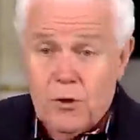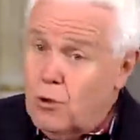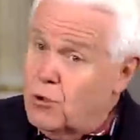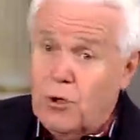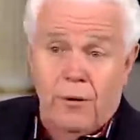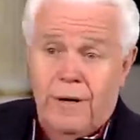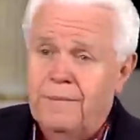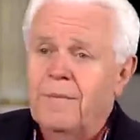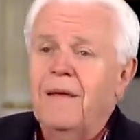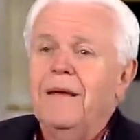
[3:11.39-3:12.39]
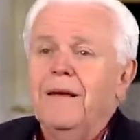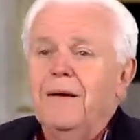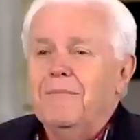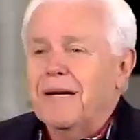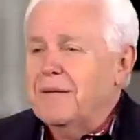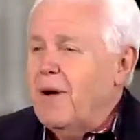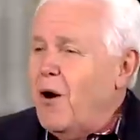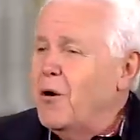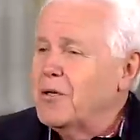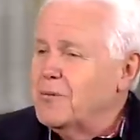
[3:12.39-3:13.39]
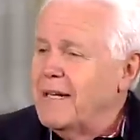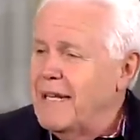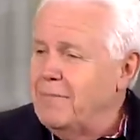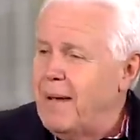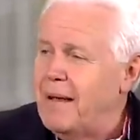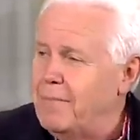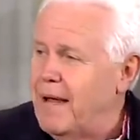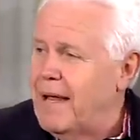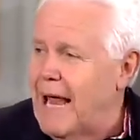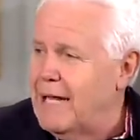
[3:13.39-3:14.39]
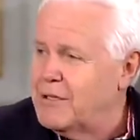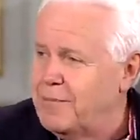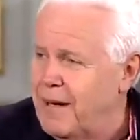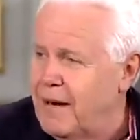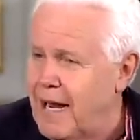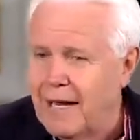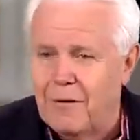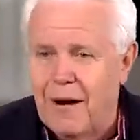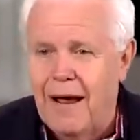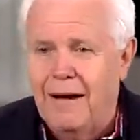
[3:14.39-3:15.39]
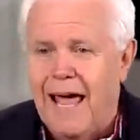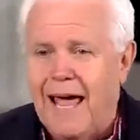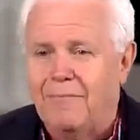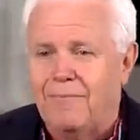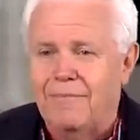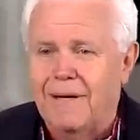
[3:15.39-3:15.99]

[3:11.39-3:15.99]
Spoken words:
True story. Because my uncles would leave cans of beer hanging around, have,